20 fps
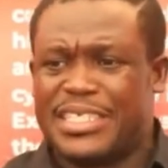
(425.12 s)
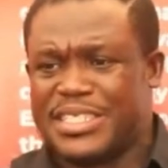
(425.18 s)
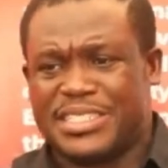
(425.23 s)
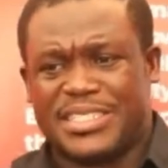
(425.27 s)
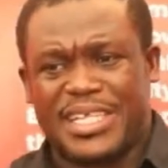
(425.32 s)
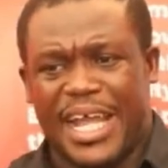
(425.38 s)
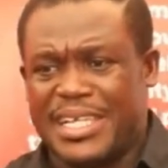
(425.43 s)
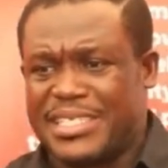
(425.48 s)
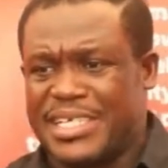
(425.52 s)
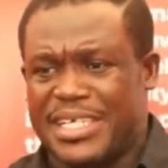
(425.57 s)

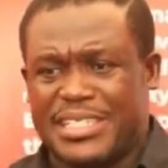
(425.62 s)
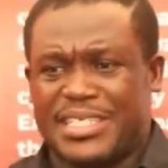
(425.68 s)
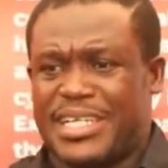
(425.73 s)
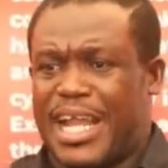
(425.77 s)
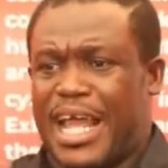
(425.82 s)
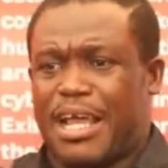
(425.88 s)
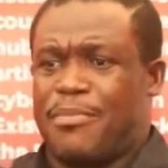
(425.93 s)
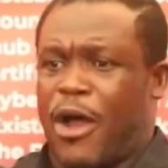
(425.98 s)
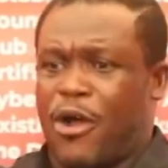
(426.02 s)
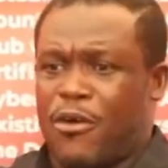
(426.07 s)
digitization
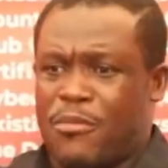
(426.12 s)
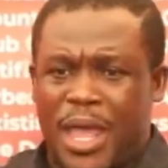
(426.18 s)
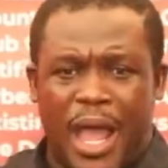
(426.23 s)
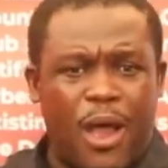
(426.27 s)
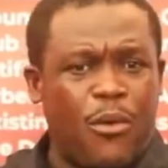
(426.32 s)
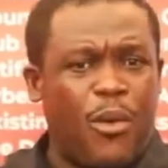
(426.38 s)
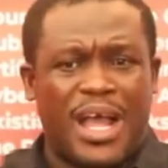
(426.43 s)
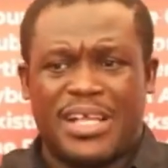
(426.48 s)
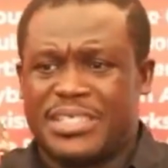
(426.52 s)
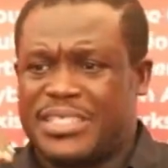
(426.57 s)
like
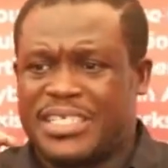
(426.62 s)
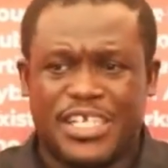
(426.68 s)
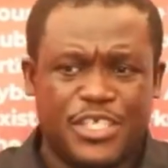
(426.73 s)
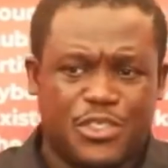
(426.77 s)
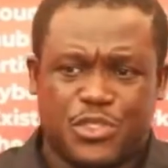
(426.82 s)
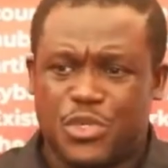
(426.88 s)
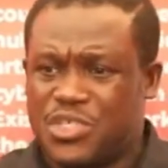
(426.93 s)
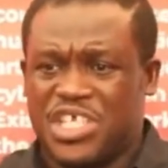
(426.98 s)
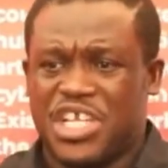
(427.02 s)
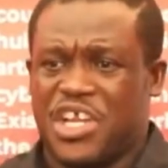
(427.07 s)
Bawumia, 1CD,
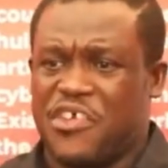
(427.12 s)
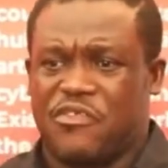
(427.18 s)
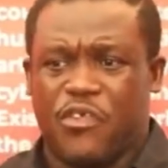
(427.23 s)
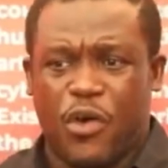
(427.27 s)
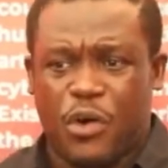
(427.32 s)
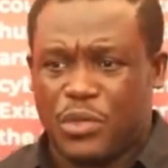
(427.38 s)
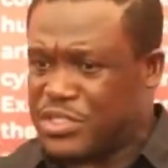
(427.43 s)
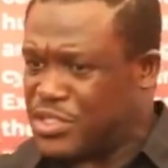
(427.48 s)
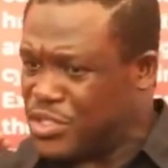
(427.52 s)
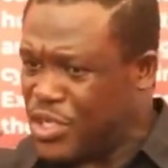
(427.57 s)
2CD
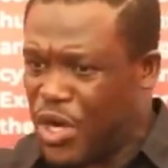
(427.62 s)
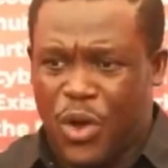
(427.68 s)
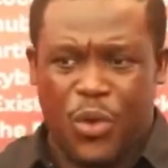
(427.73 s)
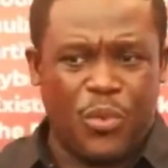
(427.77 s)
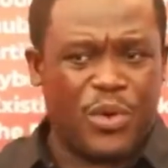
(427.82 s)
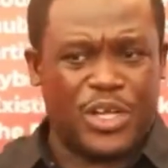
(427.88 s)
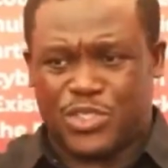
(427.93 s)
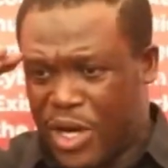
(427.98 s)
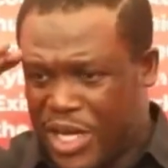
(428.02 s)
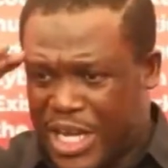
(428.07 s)
phones. No,
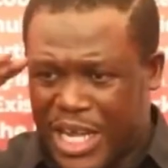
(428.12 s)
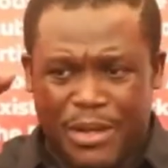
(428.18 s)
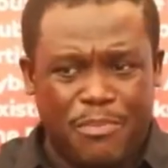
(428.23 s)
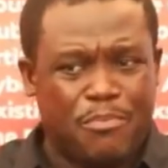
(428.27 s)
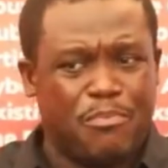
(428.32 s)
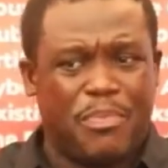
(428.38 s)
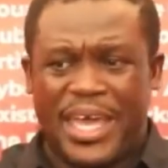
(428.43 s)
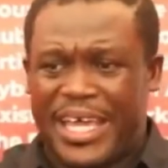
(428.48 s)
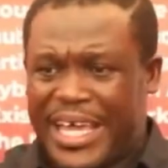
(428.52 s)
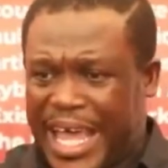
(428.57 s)
we're talking
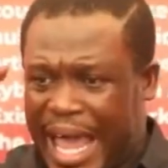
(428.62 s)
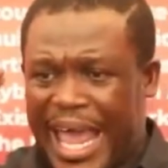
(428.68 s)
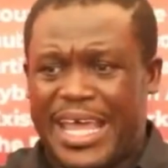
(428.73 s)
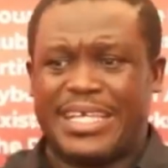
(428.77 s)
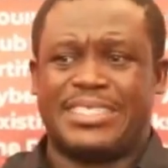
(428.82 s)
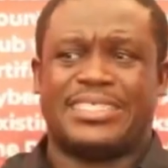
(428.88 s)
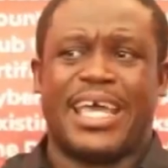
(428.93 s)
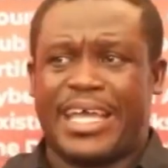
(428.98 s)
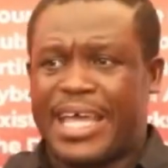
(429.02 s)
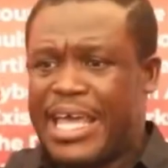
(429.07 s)
big
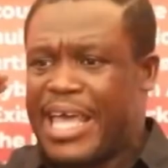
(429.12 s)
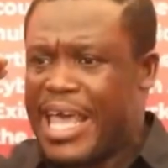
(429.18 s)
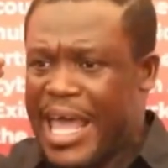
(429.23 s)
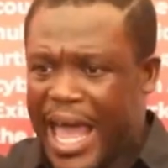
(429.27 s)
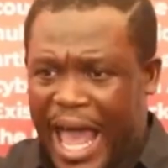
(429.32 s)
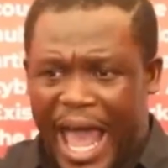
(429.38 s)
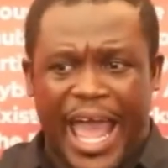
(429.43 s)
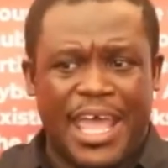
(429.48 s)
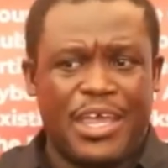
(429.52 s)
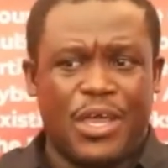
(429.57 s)
high-tech,
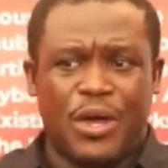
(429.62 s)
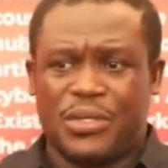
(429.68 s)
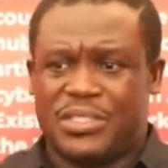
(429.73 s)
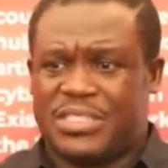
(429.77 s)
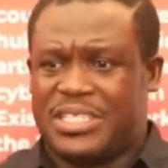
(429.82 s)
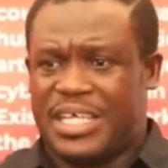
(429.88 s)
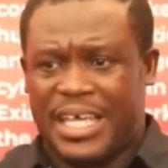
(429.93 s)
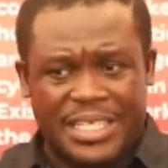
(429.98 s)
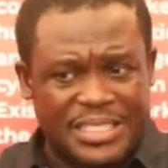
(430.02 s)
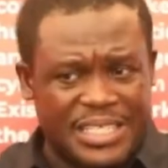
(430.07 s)

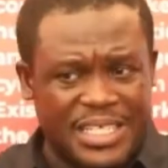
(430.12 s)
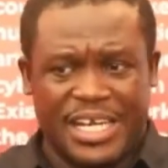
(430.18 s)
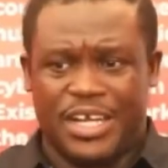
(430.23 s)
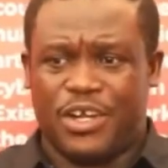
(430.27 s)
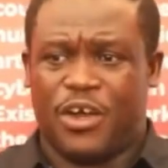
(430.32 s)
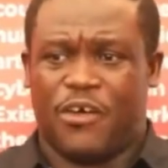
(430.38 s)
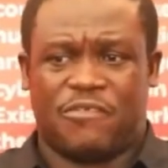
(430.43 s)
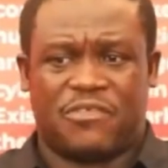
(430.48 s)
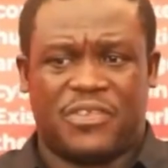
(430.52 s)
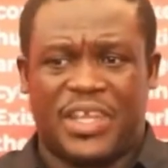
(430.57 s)
IoT,
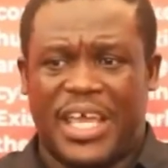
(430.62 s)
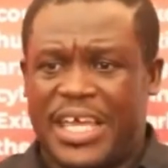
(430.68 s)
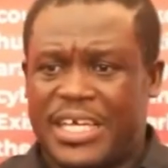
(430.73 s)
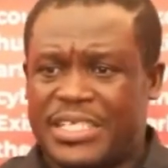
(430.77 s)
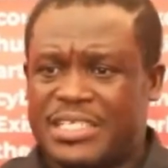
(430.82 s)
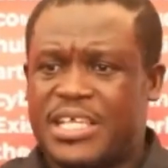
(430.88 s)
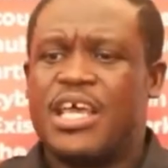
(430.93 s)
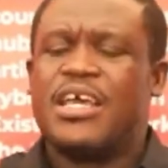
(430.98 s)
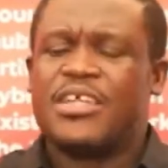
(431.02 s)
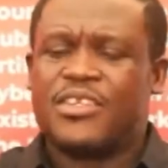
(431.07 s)
Internet of
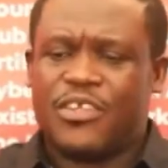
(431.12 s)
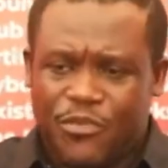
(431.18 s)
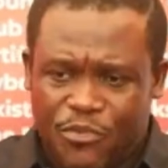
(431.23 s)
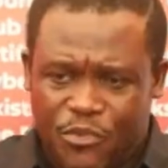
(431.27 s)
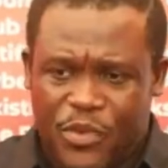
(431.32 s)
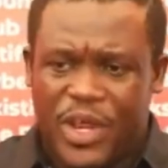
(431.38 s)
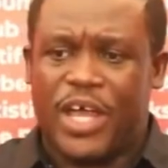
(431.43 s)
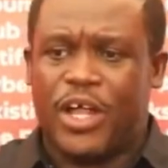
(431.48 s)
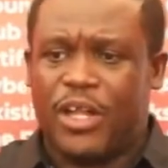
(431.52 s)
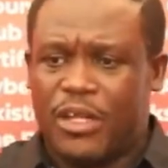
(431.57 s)
Things, the
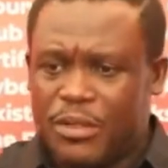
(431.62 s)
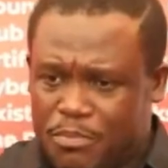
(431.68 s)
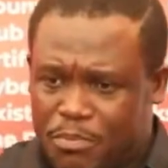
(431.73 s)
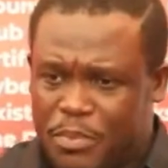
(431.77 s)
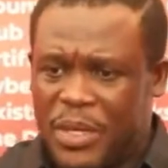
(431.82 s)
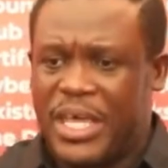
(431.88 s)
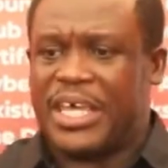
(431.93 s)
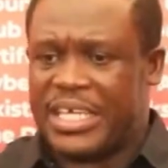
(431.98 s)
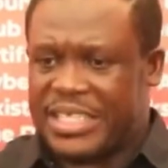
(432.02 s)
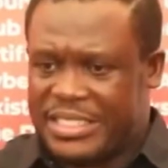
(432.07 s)
real
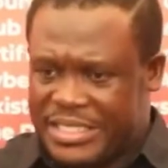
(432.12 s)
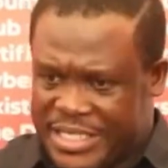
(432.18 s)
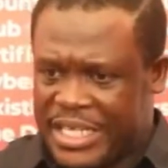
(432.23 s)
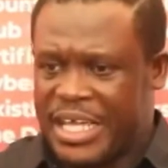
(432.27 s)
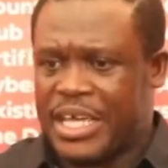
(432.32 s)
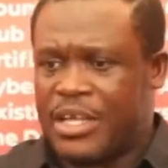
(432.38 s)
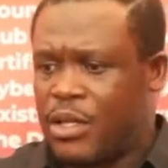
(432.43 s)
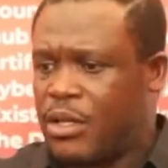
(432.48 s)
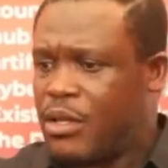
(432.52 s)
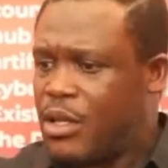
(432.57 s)
big
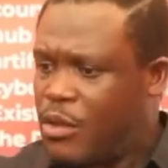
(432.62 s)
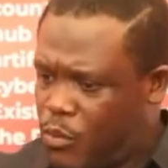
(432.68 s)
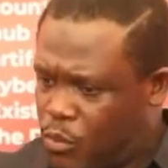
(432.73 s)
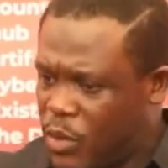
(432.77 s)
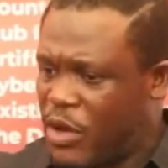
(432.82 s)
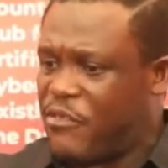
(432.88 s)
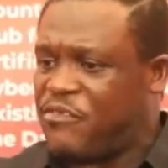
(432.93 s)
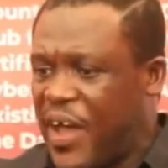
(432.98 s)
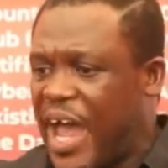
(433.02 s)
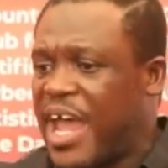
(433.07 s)
deal
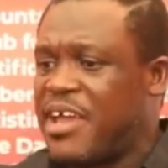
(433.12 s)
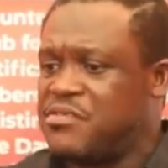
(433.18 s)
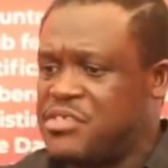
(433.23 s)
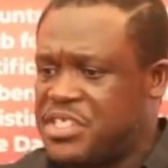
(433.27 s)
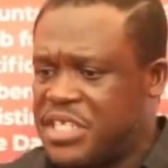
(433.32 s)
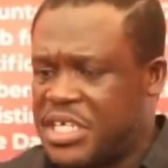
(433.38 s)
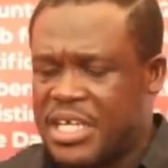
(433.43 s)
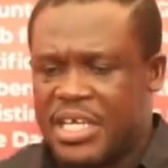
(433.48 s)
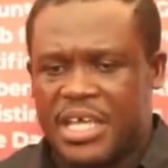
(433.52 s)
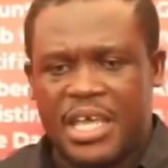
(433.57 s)
with
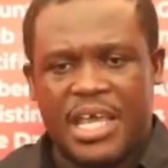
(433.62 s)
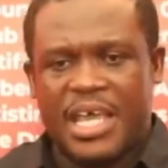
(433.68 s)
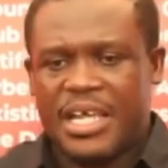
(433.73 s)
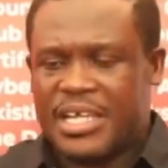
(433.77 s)
5G.